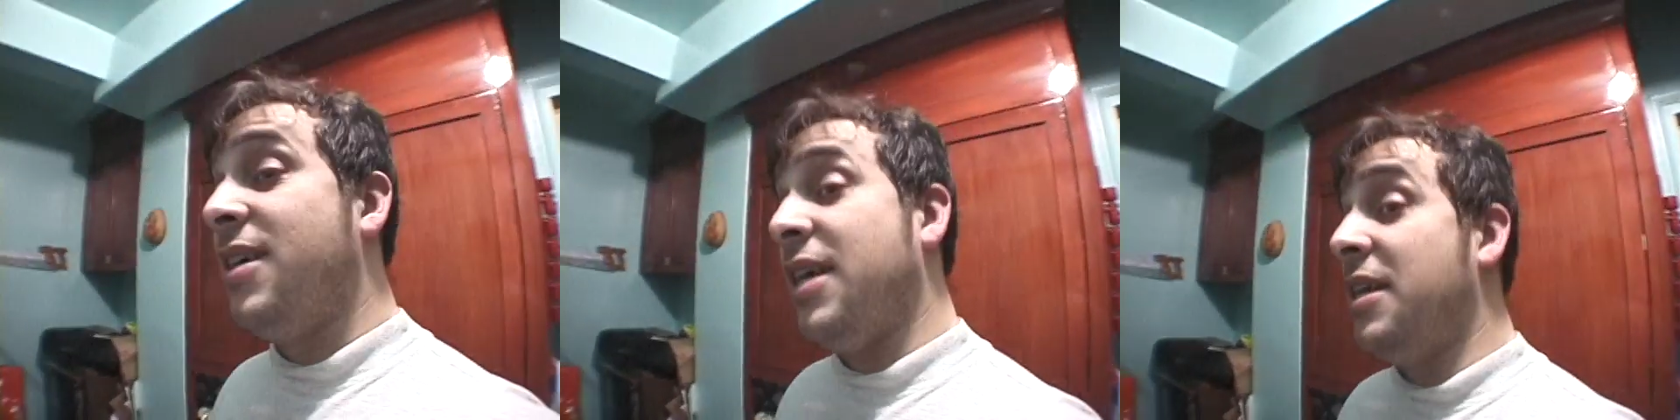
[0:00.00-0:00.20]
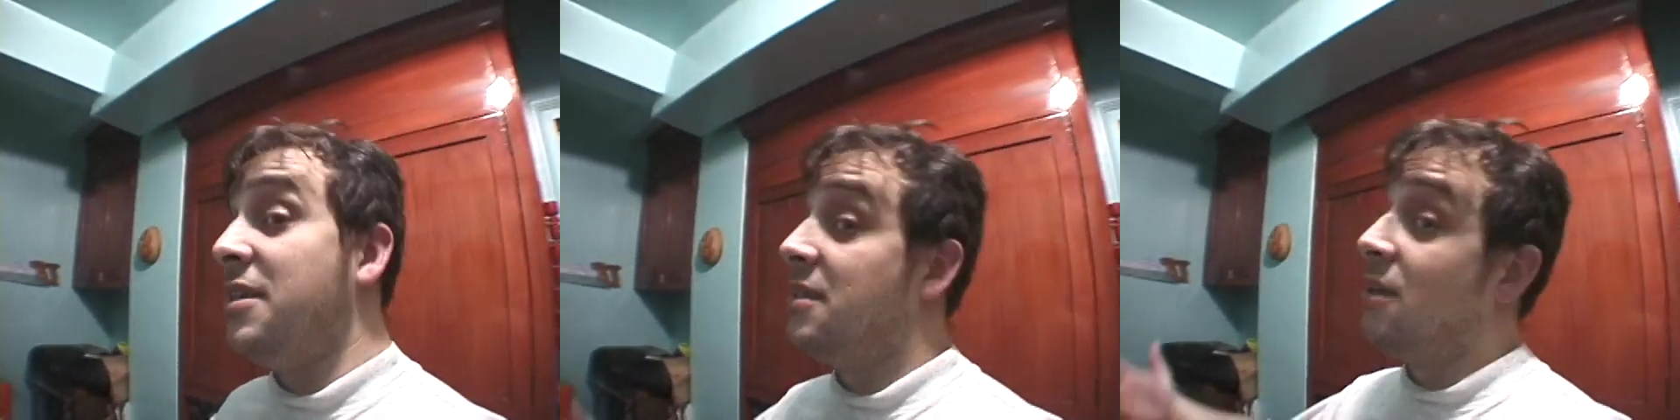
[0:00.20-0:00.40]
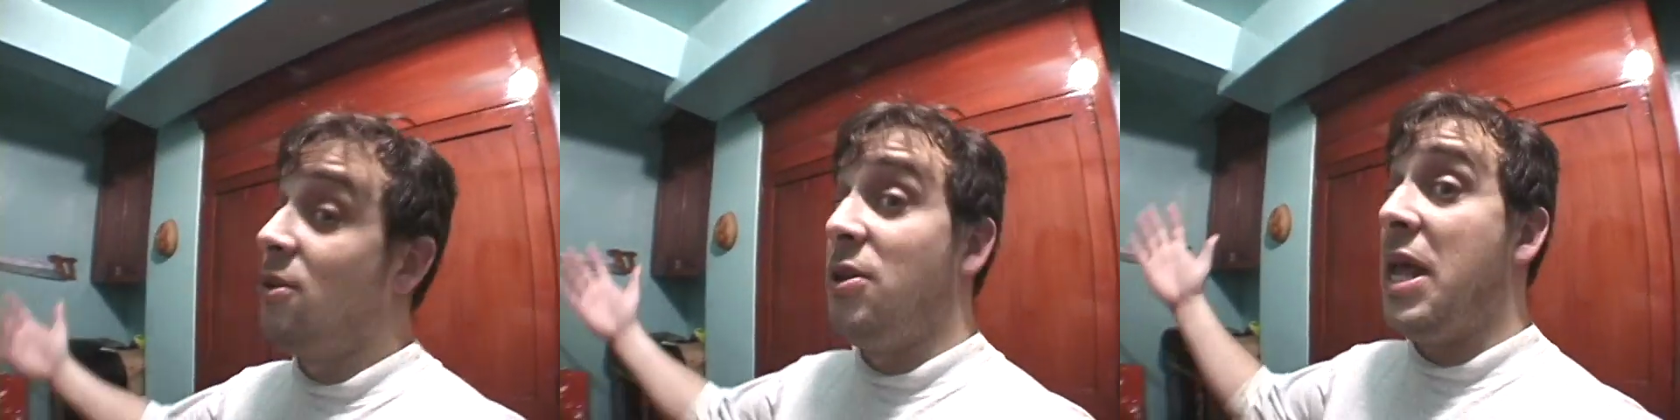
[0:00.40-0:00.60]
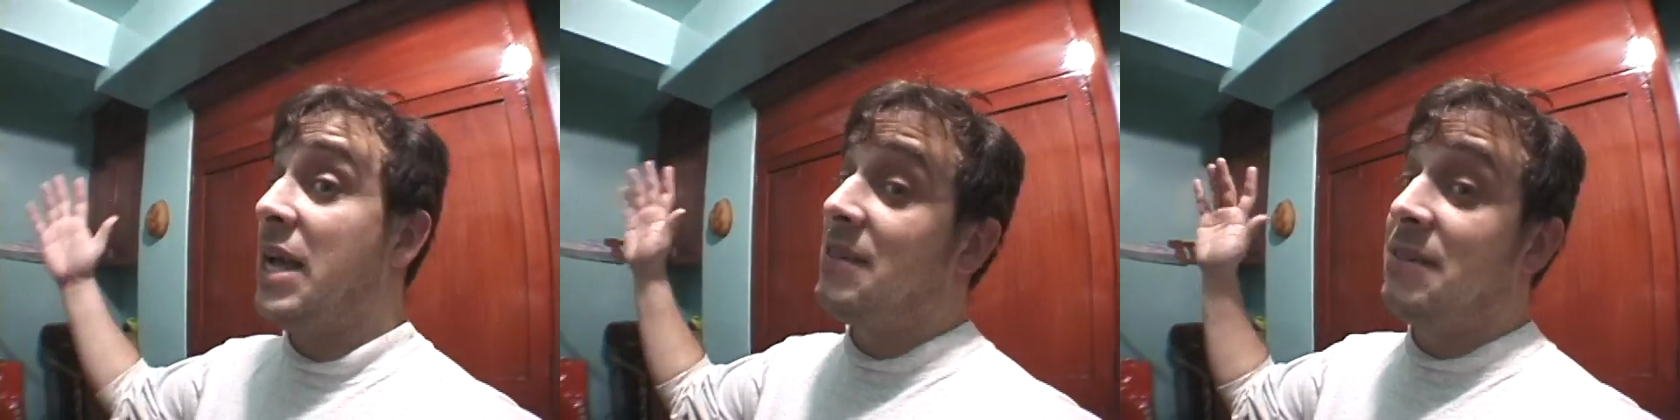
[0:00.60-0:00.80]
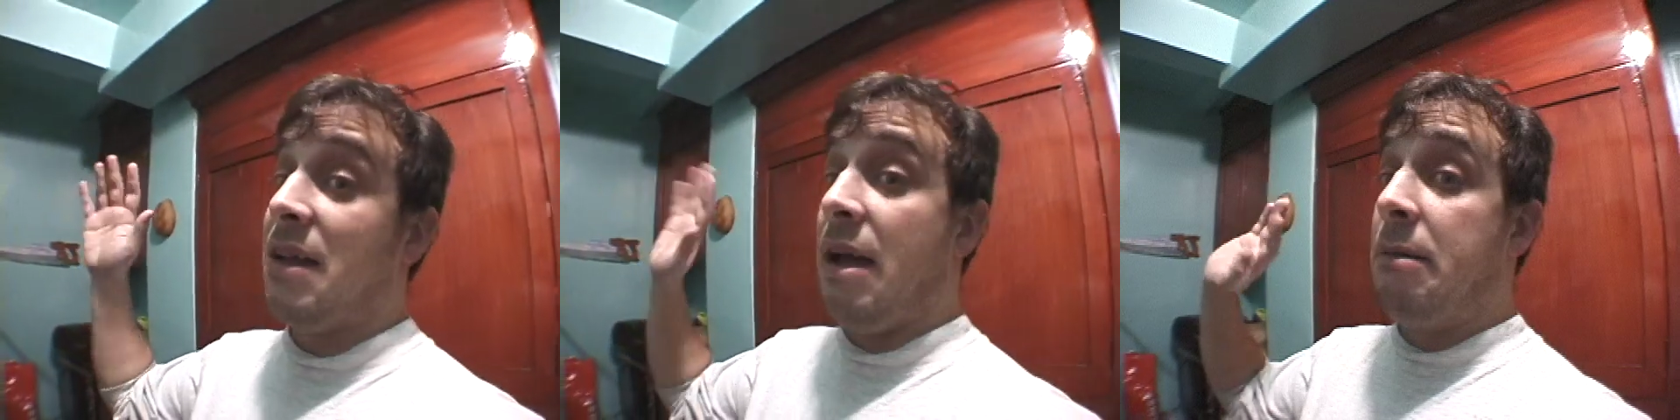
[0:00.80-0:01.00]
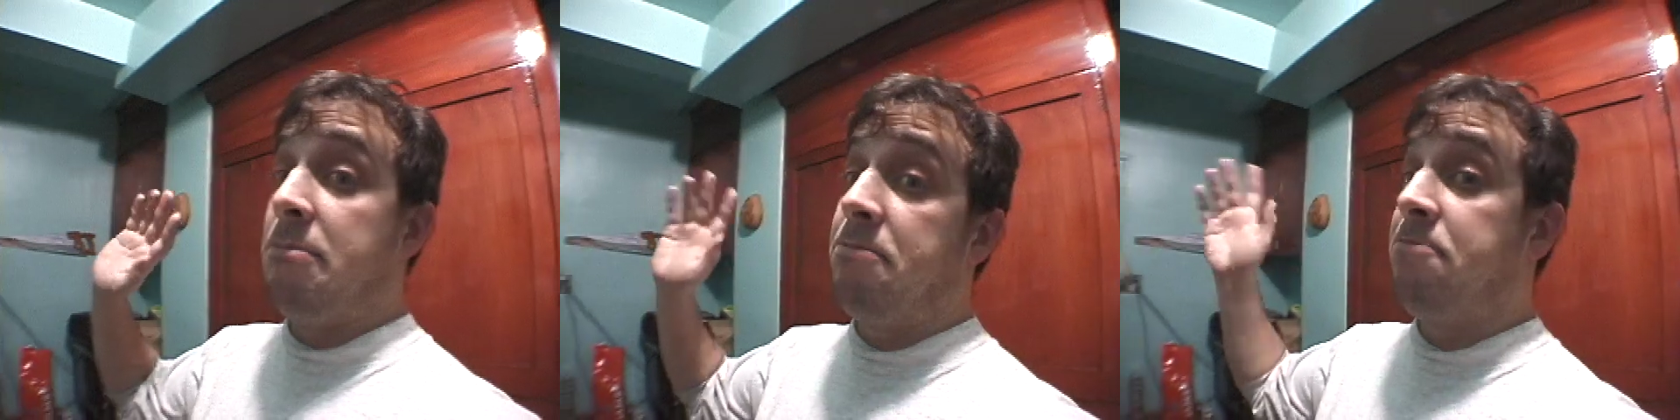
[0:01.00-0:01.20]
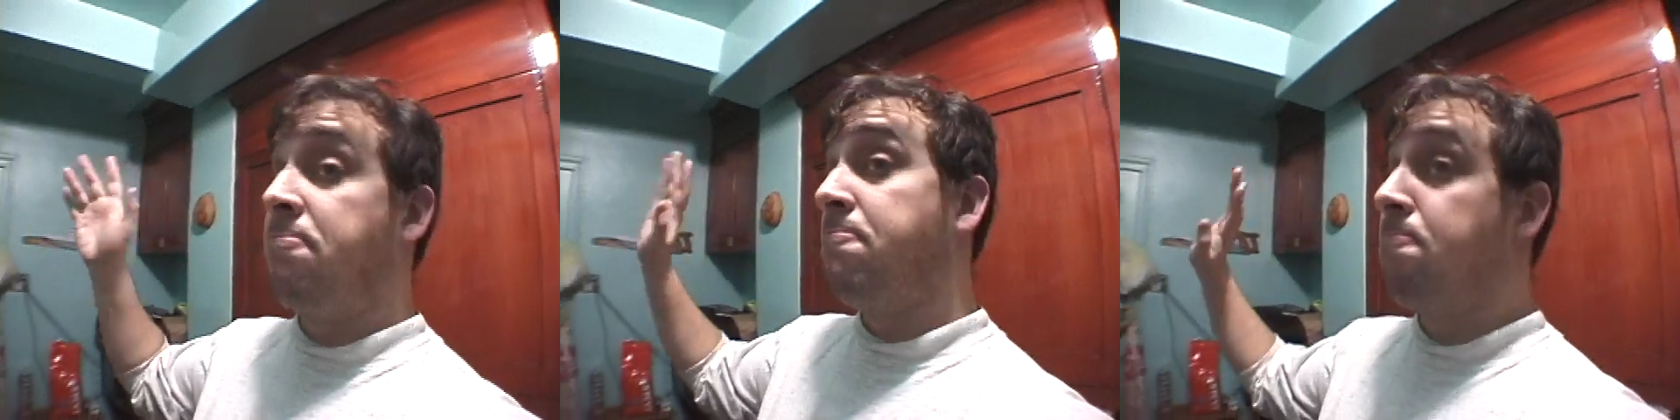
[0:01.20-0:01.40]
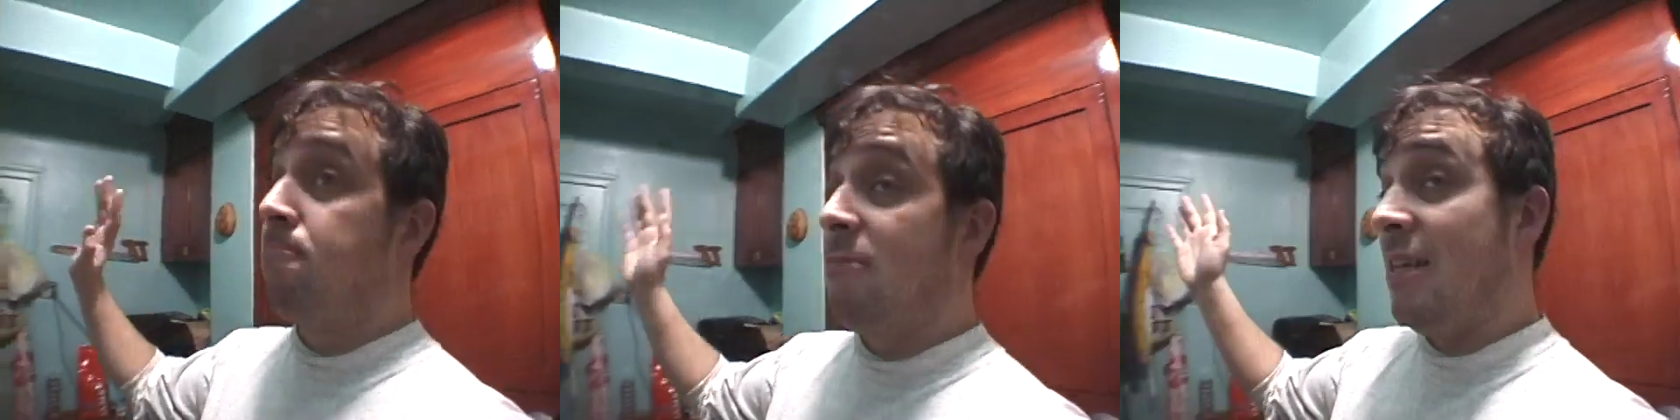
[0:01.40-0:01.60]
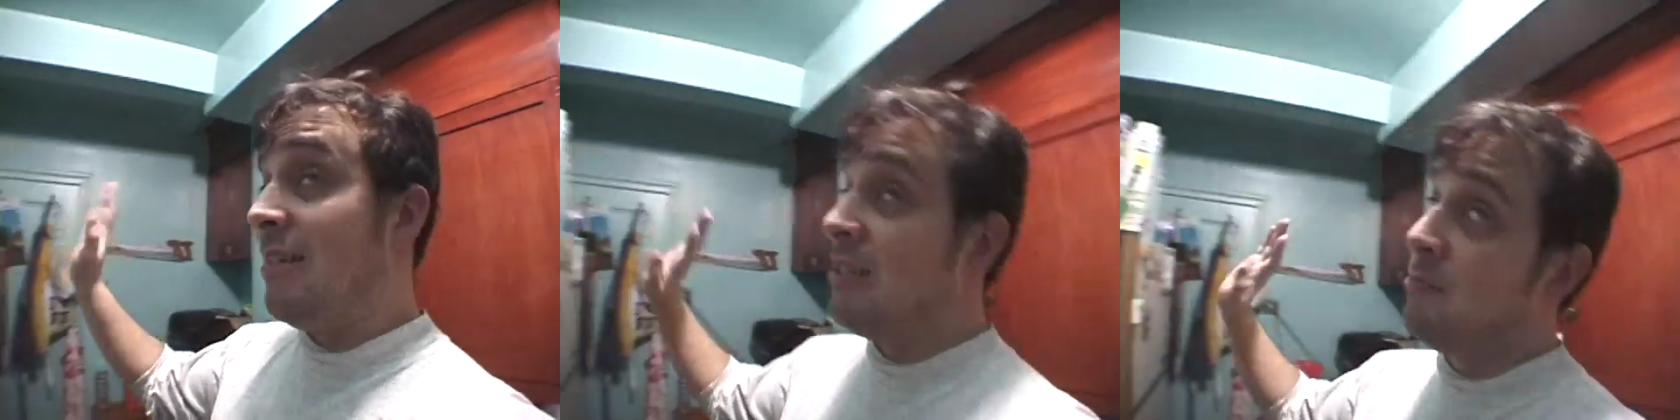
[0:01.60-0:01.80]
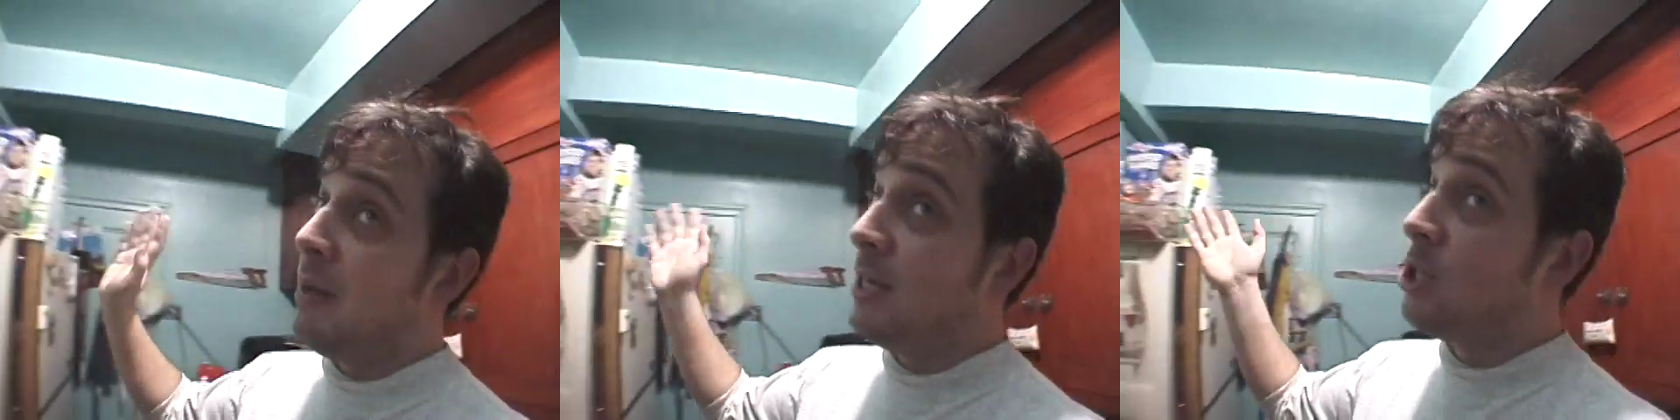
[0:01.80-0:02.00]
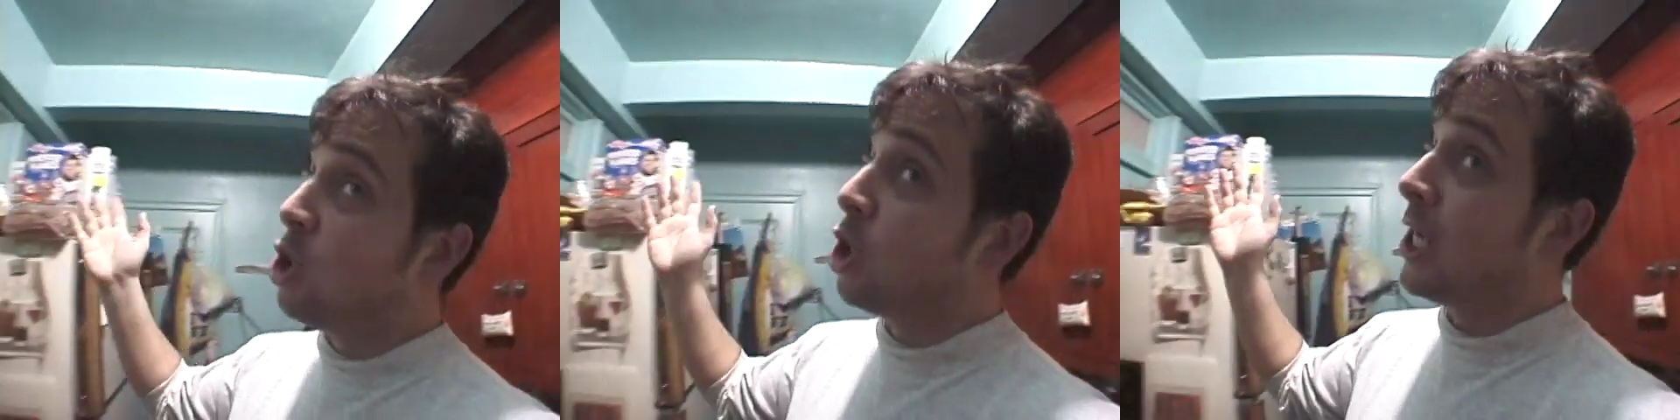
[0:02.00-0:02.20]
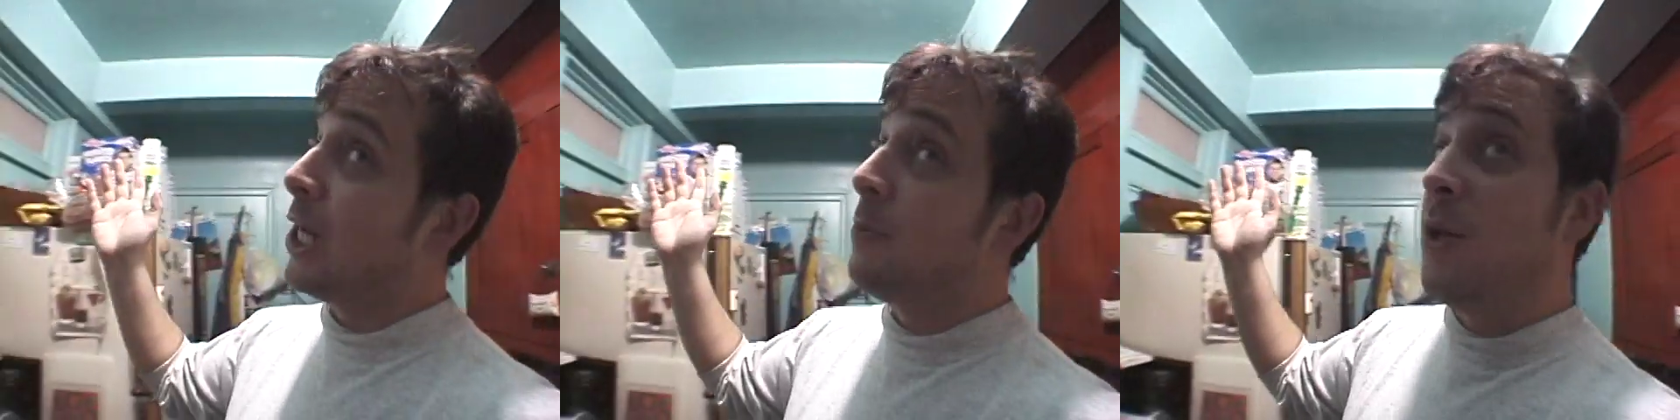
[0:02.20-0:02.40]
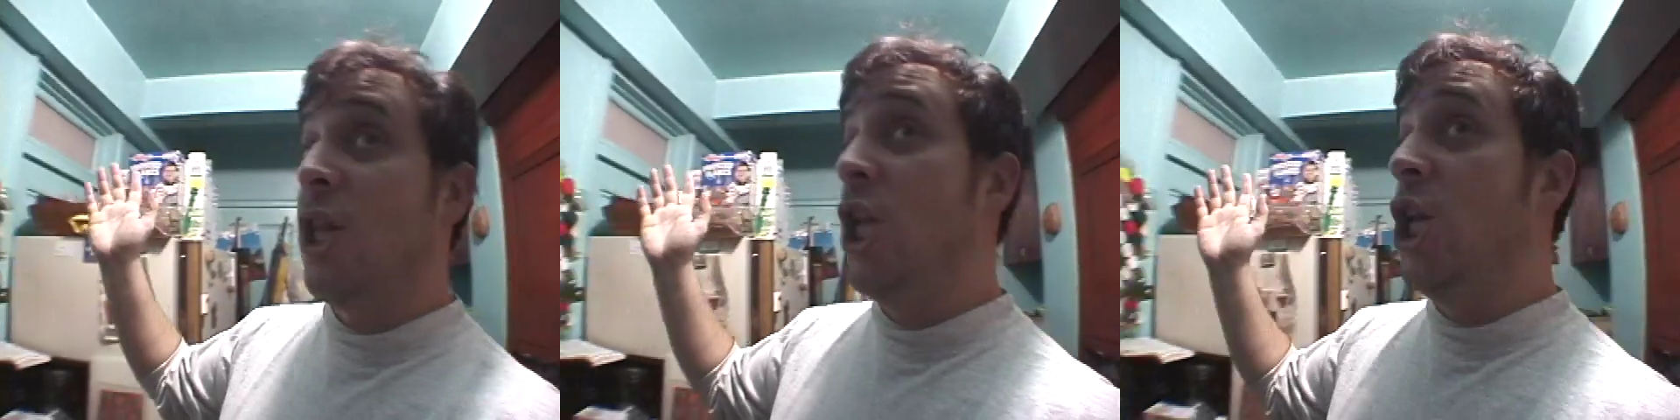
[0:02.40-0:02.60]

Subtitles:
Until next time, this has been Cooking with